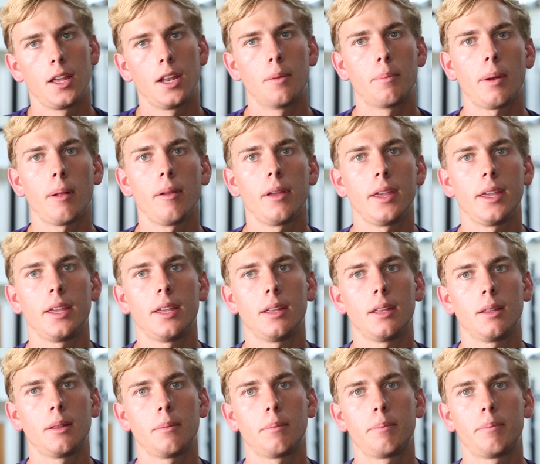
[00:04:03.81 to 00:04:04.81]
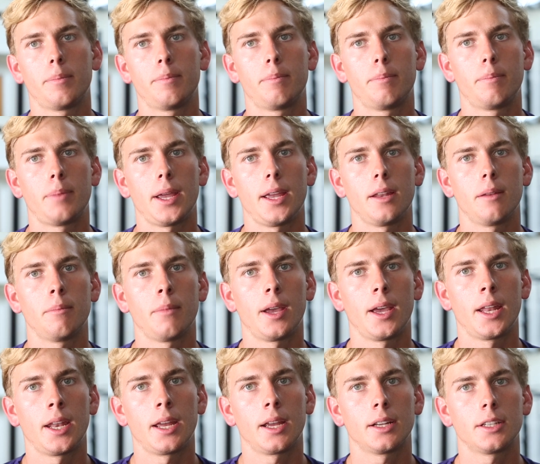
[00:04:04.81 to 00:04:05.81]
They're probably Peyton
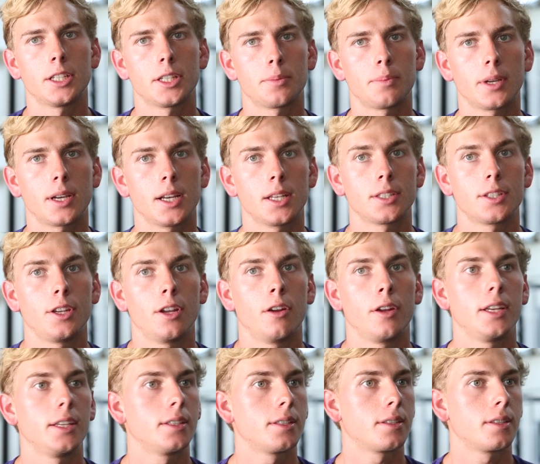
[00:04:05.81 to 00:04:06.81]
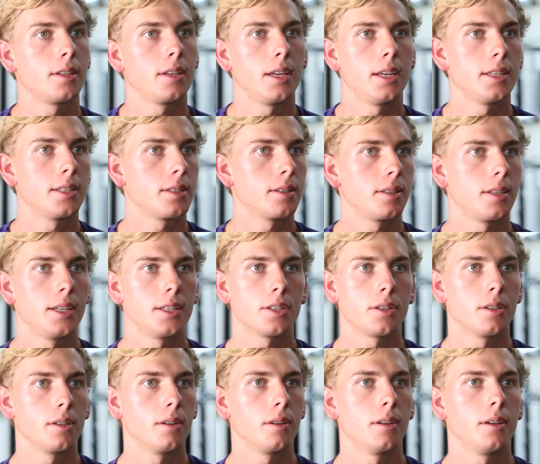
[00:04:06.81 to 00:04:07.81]
Manning just because, you know, he's, he's,
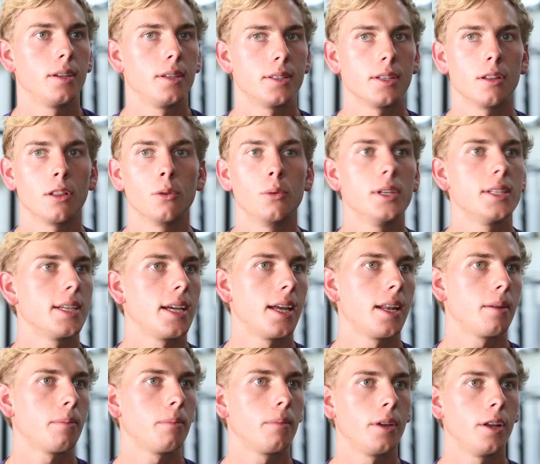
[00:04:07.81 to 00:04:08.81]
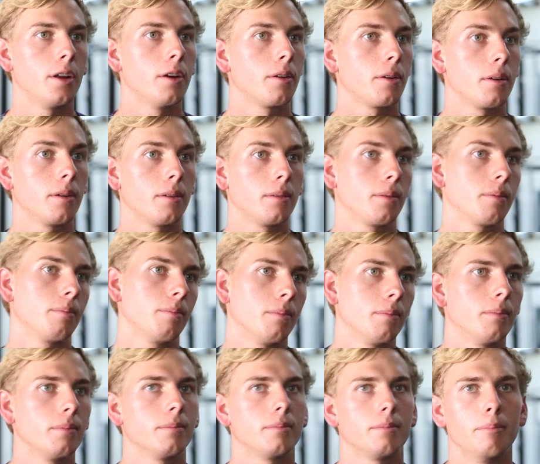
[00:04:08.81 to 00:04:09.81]
he's, a, he's a Louisiana, you know,
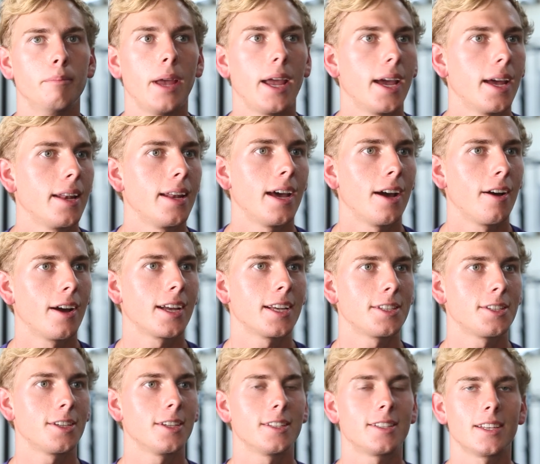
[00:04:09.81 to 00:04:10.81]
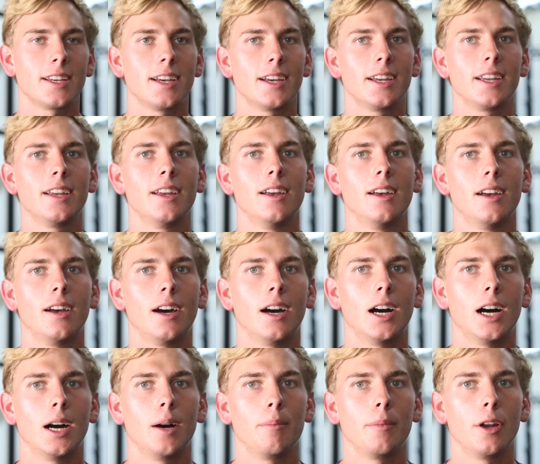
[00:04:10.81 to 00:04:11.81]
man now, I guess you could say.
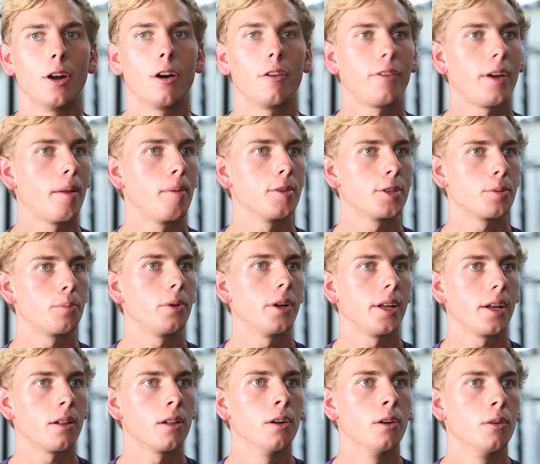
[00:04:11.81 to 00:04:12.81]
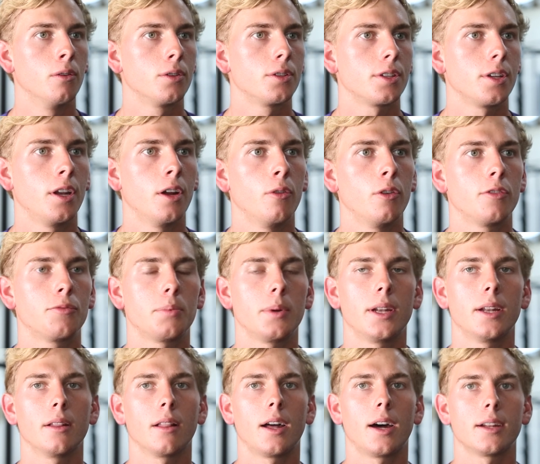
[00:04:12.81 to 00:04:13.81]
Um, you know, our families are pretty close. You know, we
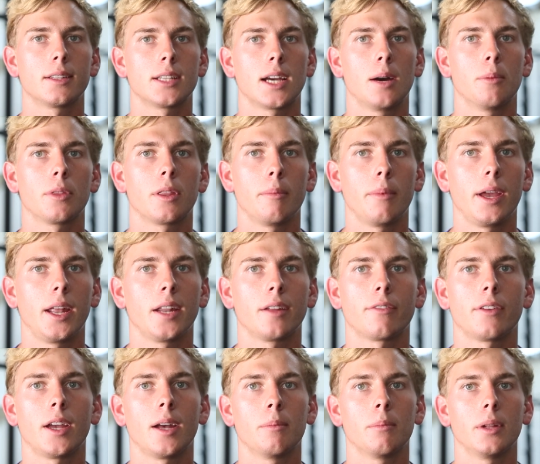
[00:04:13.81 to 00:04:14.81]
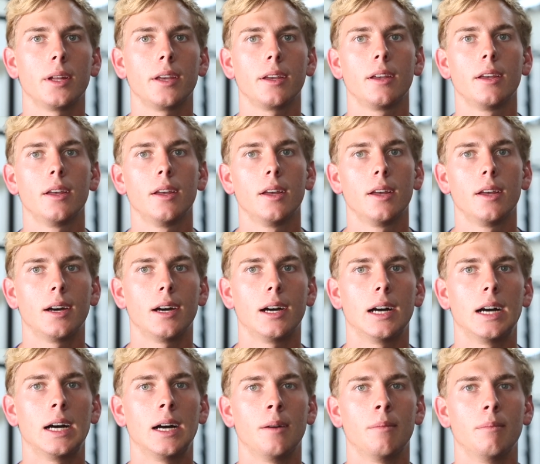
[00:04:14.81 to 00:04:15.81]
spend a lot of time with the Manning family.
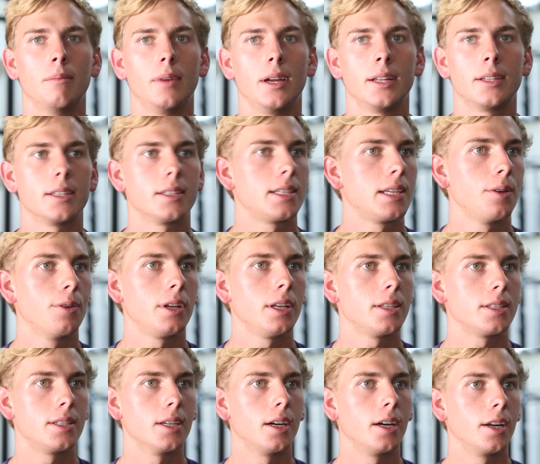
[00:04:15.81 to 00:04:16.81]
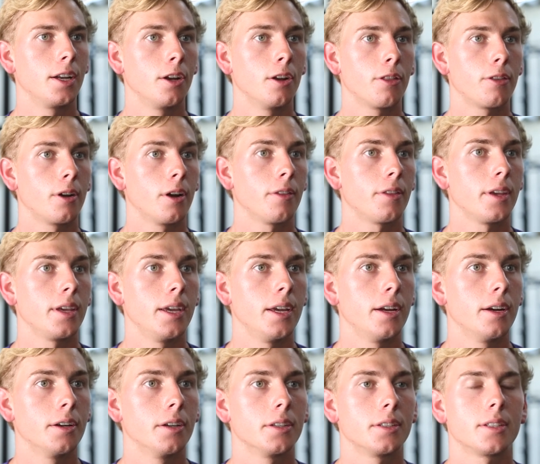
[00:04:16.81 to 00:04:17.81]
Um, and to see what he's done, you know, throughout the
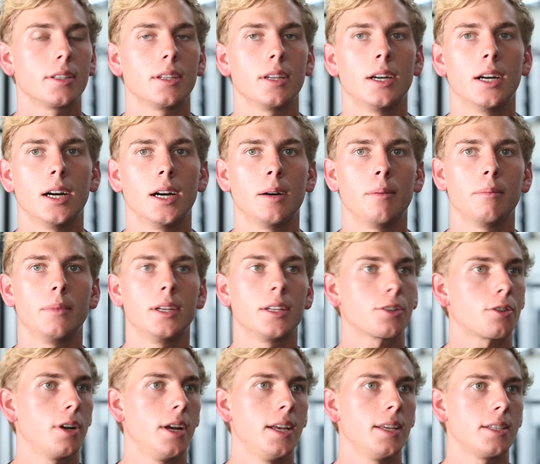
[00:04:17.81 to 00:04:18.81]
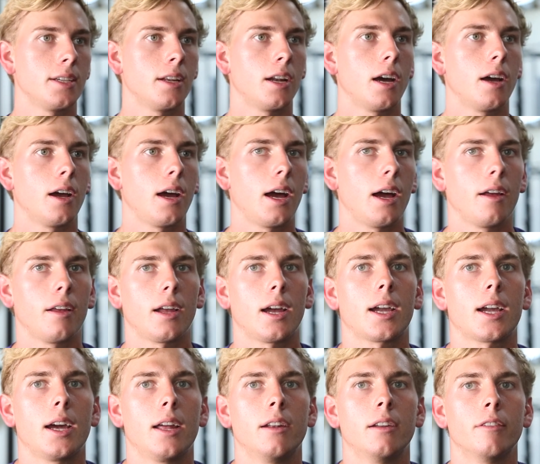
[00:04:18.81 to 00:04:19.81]
years um, is crazy. And you know, I,
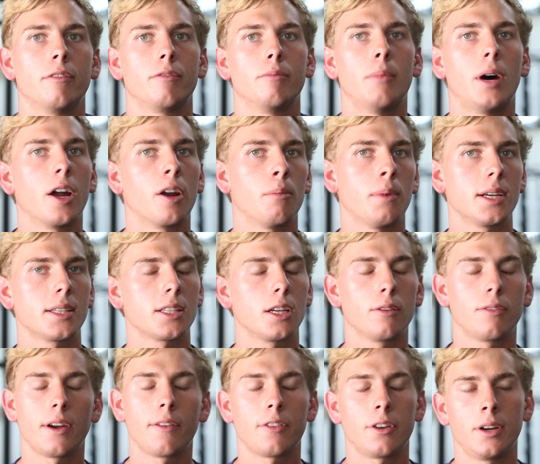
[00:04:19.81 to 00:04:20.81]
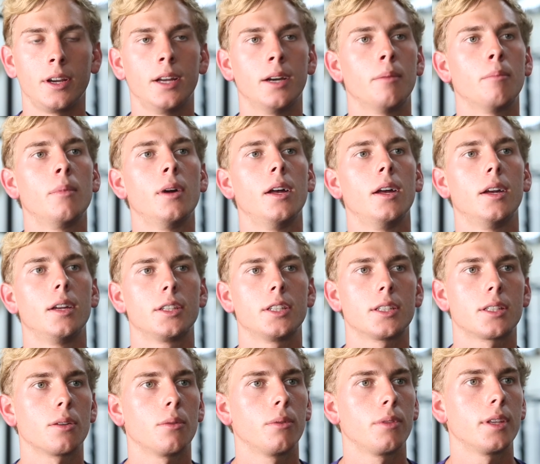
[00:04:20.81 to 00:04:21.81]
I, kind of model myself after him,
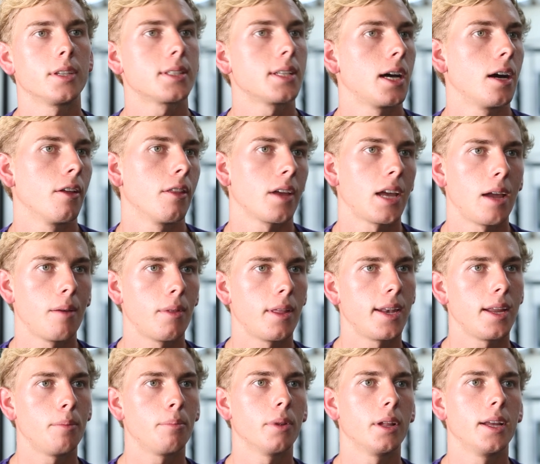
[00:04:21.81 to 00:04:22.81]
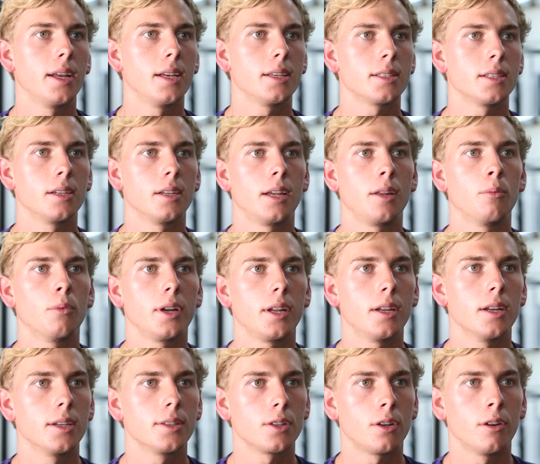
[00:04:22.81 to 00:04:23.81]
just the, the style of the game that he plays and, and, what
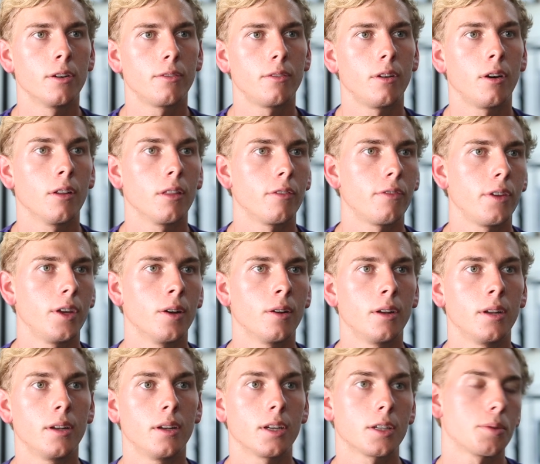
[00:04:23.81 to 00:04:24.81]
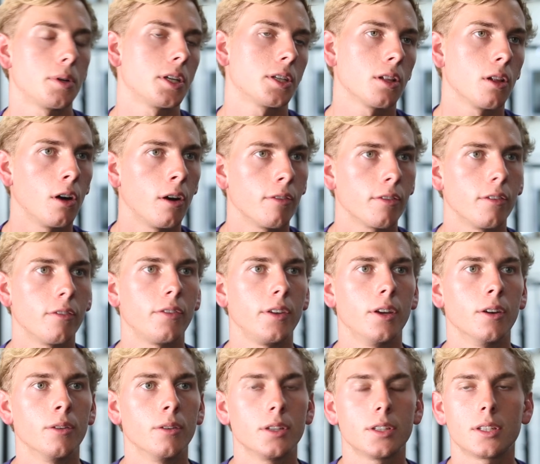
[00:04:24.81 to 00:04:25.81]
he does on, on the field and especially off the
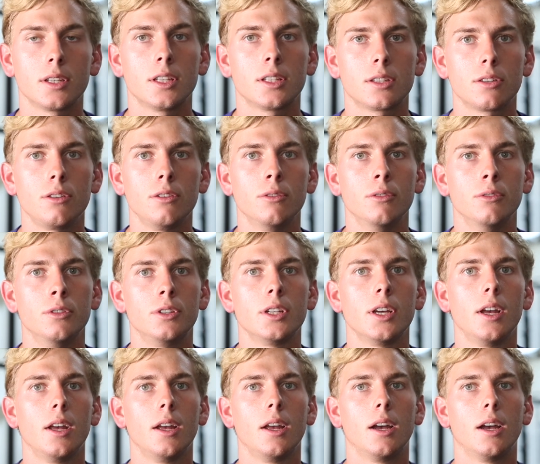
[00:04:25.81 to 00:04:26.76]
field is, is huge.